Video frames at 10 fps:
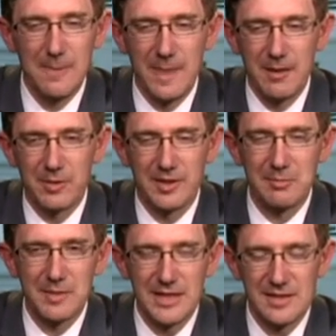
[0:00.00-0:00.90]
And what that
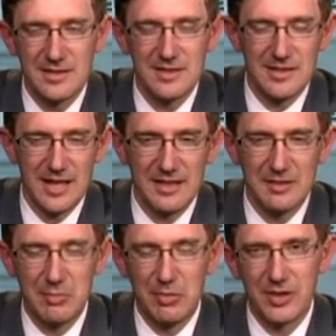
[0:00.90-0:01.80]
means is that the
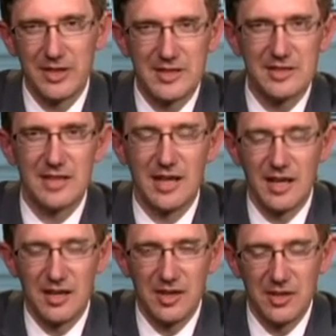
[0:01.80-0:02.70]
bodies
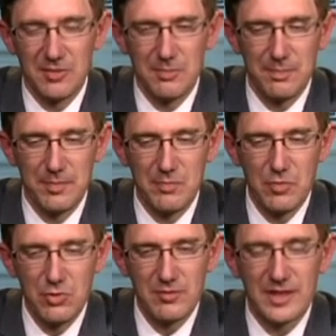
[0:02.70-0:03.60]
are uh, uh,
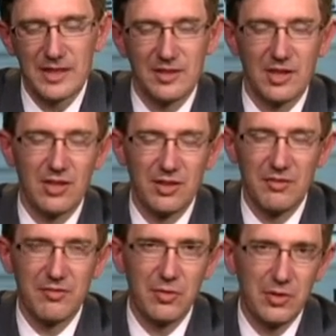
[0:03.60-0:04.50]
moving uh,
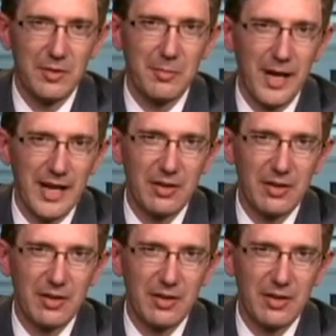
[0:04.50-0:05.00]
further apart or